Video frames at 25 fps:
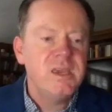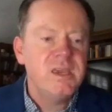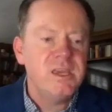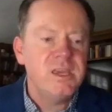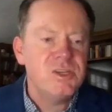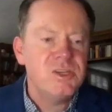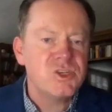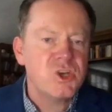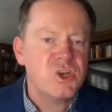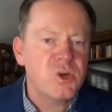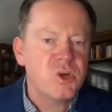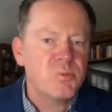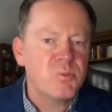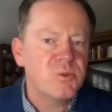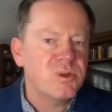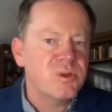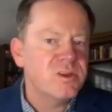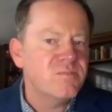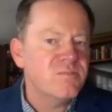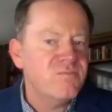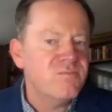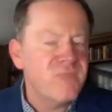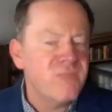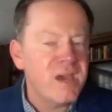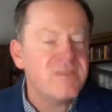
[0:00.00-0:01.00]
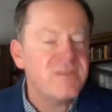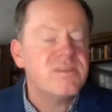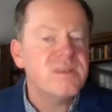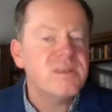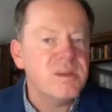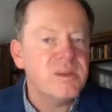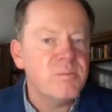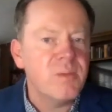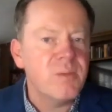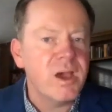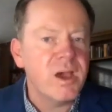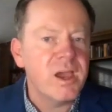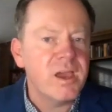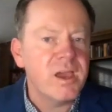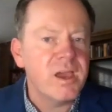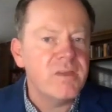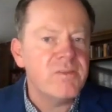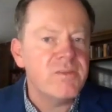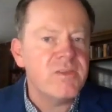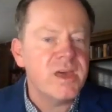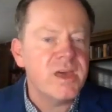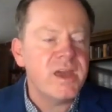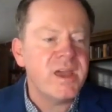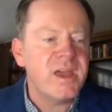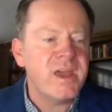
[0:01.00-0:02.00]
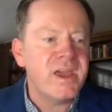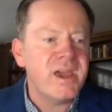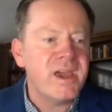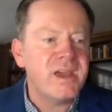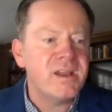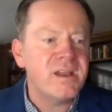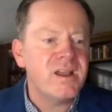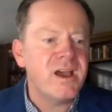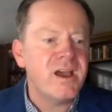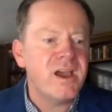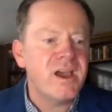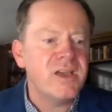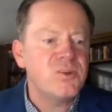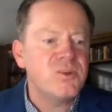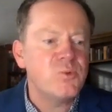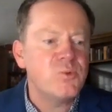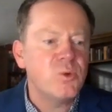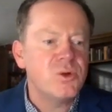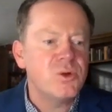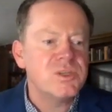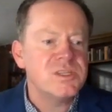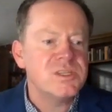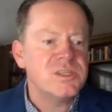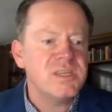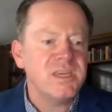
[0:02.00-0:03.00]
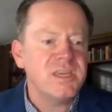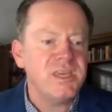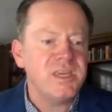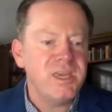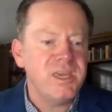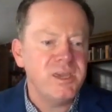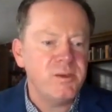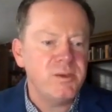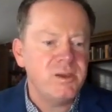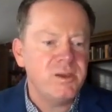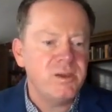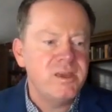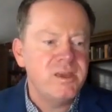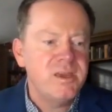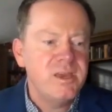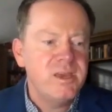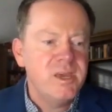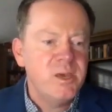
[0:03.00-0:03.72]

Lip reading: interpreted method in mind that had an eye towards thinking